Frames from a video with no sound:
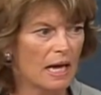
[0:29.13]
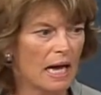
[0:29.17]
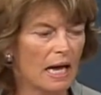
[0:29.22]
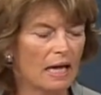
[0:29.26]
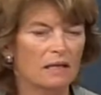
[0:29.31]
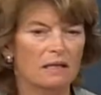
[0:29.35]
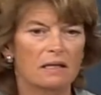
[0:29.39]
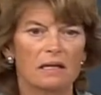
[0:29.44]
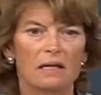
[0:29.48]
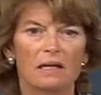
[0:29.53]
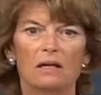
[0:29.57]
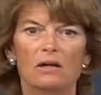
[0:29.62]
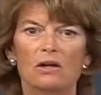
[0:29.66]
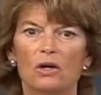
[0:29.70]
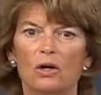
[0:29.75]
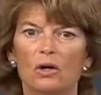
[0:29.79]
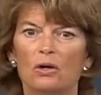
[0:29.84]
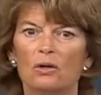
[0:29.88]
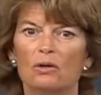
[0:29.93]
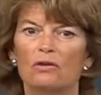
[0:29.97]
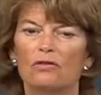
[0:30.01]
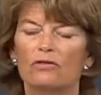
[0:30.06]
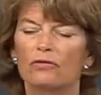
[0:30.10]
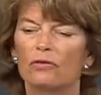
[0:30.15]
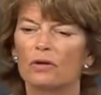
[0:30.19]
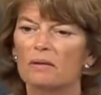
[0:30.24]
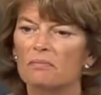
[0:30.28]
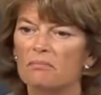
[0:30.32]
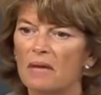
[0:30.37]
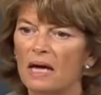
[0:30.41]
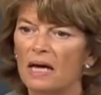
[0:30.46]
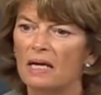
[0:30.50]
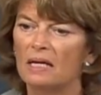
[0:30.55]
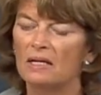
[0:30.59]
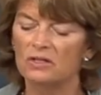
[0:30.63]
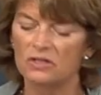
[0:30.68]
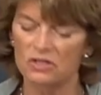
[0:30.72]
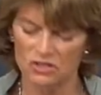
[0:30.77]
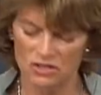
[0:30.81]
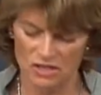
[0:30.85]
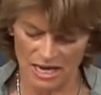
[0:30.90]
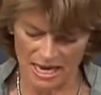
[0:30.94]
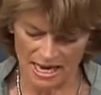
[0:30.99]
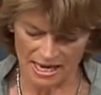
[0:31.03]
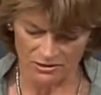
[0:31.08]
And King Cove
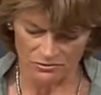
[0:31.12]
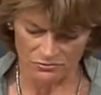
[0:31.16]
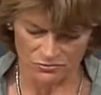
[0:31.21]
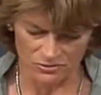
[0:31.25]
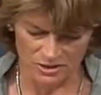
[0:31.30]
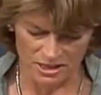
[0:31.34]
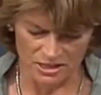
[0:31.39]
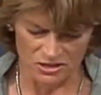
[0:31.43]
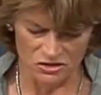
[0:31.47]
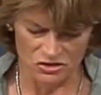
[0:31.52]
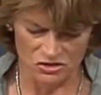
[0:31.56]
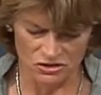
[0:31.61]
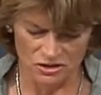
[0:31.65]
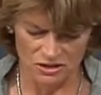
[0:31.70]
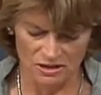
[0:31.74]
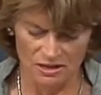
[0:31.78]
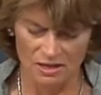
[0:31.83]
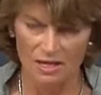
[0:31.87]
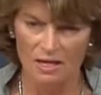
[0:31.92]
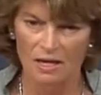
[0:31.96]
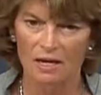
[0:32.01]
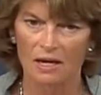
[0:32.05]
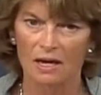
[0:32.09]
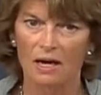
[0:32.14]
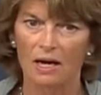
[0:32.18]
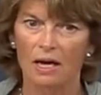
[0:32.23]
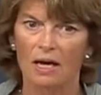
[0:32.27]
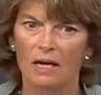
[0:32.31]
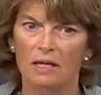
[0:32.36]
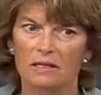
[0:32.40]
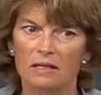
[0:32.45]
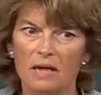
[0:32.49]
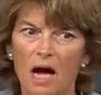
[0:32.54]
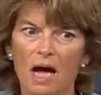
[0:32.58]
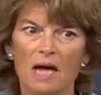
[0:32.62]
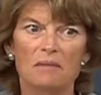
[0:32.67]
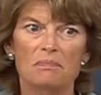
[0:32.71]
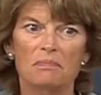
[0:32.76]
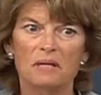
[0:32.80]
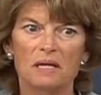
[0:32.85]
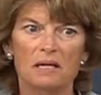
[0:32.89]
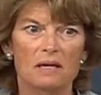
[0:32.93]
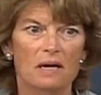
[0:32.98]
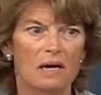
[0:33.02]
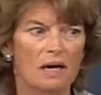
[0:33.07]
remains at risk, not
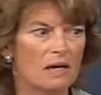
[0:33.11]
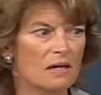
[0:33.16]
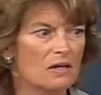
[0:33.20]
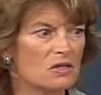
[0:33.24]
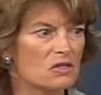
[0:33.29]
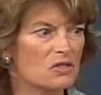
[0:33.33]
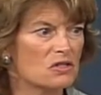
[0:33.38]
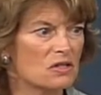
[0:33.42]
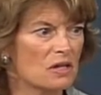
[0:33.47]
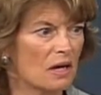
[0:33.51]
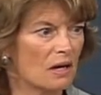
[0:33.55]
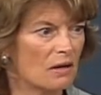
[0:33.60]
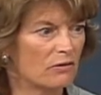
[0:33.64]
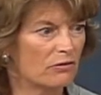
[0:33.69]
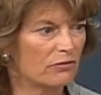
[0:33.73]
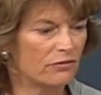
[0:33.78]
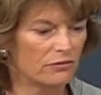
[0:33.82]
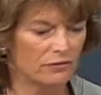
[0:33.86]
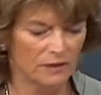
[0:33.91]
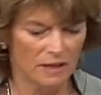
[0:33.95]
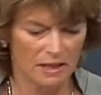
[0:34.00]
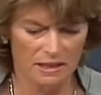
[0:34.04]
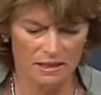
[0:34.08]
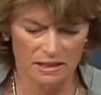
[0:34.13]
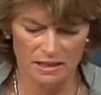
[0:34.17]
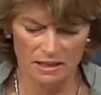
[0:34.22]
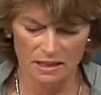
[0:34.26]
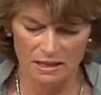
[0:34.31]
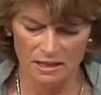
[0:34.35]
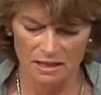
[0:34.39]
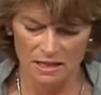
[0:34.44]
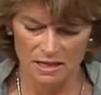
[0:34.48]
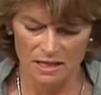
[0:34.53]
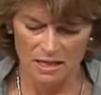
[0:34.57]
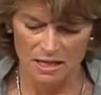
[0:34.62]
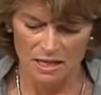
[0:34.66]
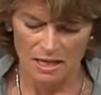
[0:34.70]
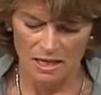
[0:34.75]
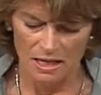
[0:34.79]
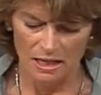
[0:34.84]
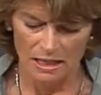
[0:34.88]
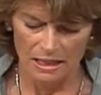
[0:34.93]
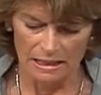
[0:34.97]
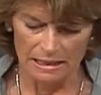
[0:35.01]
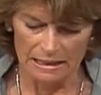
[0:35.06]
because of flooding,
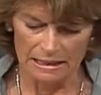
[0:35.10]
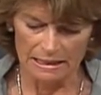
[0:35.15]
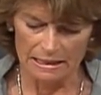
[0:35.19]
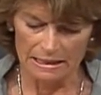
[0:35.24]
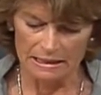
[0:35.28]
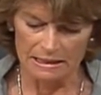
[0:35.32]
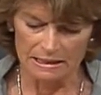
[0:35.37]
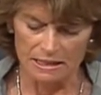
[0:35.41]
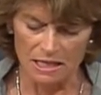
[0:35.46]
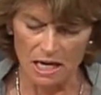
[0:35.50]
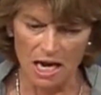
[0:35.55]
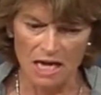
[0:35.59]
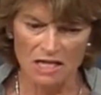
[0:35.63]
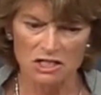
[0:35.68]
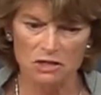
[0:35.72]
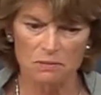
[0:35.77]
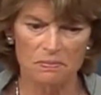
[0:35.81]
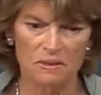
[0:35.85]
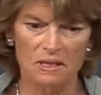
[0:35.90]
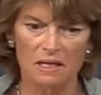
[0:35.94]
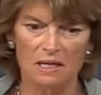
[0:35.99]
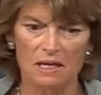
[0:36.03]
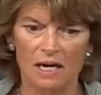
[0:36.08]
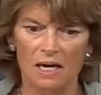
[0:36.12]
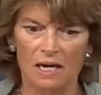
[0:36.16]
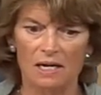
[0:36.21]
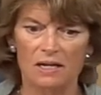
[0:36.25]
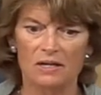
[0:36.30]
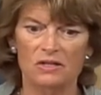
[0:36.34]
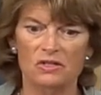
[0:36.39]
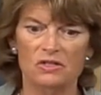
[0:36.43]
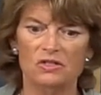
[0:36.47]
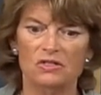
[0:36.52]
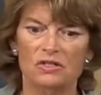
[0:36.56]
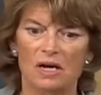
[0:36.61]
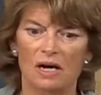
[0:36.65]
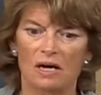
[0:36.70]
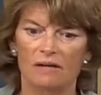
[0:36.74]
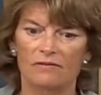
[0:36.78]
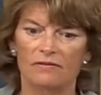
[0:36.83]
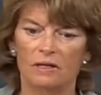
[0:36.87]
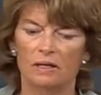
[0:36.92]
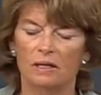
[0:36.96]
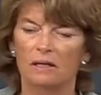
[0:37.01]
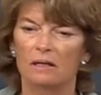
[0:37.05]
not because
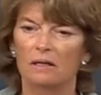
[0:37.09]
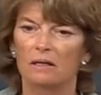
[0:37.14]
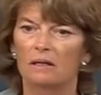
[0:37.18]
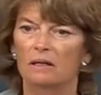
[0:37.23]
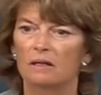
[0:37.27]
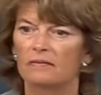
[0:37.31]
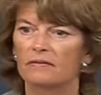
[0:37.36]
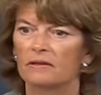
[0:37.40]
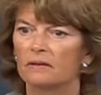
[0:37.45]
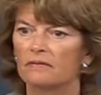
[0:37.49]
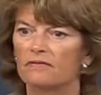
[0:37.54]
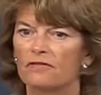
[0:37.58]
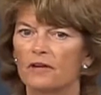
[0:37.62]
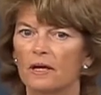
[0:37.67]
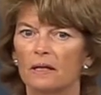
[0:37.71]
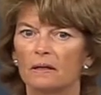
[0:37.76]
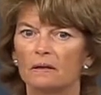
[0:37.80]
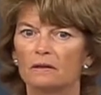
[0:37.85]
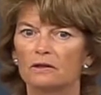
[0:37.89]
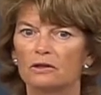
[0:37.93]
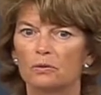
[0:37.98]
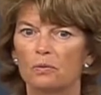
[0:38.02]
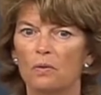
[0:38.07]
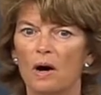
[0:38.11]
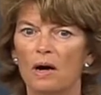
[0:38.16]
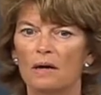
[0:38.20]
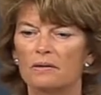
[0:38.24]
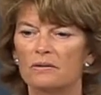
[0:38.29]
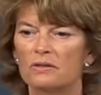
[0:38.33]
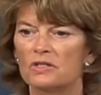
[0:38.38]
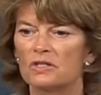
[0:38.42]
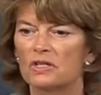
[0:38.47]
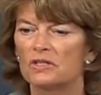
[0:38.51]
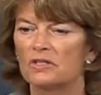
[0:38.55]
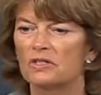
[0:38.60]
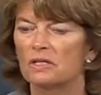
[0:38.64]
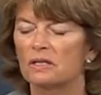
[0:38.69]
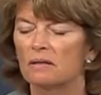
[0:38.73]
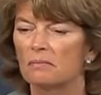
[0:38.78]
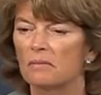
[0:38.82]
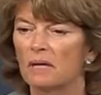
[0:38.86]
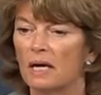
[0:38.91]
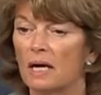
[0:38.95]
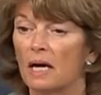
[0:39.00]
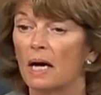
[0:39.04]
of a failed water
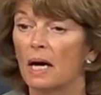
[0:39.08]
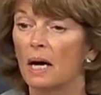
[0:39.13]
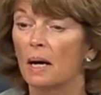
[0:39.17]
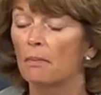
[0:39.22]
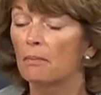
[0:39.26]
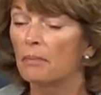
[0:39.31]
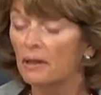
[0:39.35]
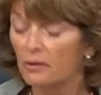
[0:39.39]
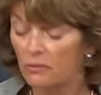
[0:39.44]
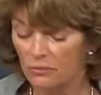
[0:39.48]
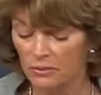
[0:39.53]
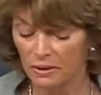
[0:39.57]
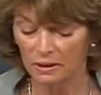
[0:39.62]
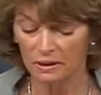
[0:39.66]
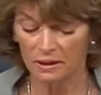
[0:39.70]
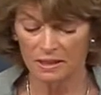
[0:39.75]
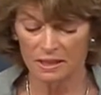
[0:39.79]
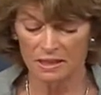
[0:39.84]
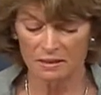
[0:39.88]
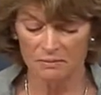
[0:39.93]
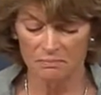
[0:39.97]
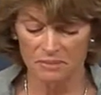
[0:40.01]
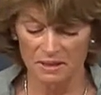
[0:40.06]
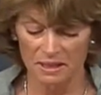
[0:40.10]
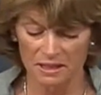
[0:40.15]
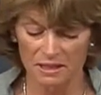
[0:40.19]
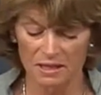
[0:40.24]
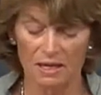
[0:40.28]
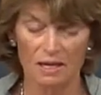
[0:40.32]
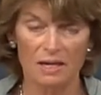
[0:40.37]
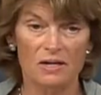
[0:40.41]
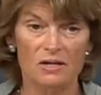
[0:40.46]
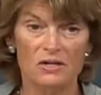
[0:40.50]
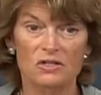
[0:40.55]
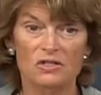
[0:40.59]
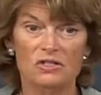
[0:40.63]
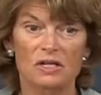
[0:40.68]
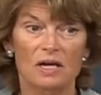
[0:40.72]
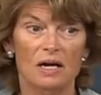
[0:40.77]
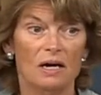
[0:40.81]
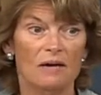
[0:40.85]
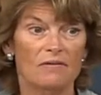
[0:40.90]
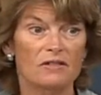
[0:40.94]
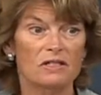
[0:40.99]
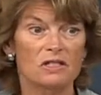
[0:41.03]
system, but really
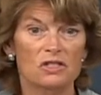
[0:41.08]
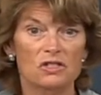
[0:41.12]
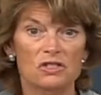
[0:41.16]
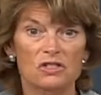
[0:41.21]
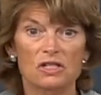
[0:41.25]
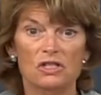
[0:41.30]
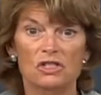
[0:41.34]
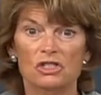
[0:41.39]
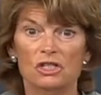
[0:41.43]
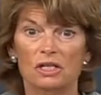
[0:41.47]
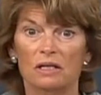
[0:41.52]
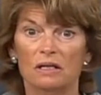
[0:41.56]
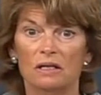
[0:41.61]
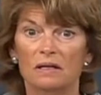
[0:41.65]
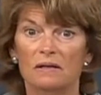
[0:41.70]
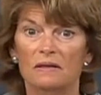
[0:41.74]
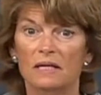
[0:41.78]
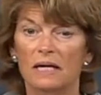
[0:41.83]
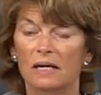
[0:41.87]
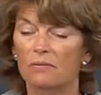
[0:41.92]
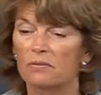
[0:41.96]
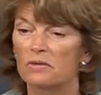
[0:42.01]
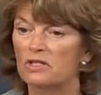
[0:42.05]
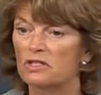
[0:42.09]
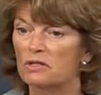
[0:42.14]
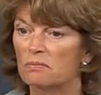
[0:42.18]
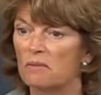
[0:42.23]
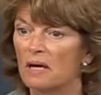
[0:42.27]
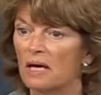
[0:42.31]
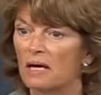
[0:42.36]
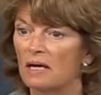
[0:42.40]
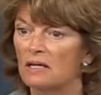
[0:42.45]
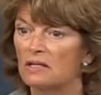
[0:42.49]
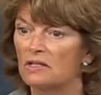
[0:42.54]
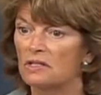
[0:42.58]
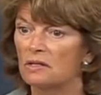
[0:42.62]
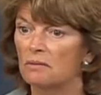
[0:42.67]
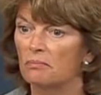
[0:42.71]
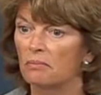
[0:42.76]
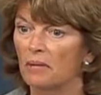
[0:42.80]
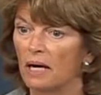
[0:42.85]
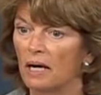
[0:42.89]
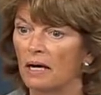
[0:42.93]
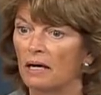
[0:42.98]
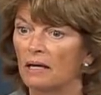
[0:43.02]
because of a decision that was made
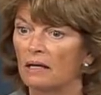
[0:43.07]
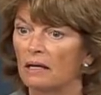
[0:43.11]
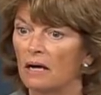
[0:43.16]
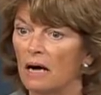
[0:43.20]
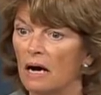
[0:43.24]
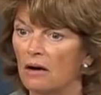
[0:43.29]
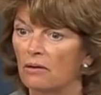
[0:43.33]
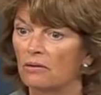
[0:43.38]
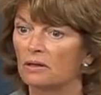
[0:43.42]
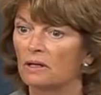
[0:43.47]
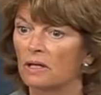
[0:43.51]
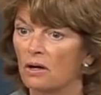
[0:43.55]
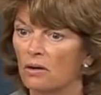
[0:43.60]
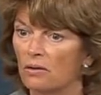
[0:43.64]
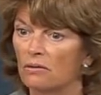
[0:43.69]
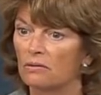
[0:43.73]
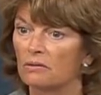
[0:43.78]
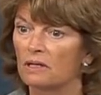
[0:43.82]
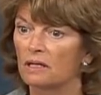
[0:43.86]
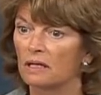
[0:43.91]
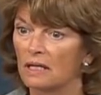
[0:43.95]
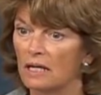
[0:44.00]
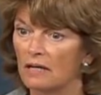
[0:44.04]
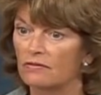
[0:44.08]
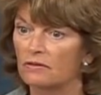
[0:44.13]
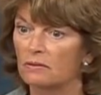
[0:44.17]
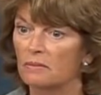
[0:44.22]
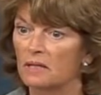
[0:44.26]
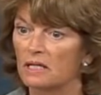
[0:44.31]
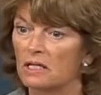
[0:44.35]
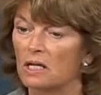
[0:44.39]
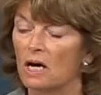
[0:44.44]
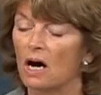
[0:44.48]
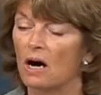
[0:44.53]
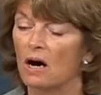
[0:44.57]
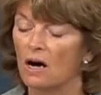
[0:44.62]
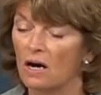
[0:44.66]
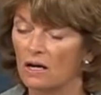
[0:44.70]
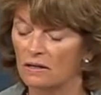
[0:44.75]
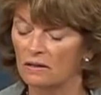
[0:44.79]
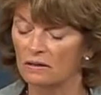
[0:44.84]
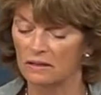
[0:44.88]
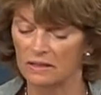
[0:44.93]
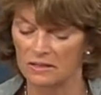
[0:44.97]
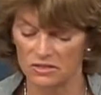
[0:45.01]
by our own government, a
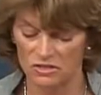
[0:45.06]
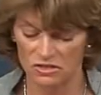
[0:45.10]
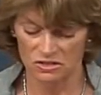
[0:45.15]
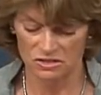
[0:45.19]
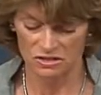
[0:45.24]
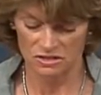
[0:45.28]
heartless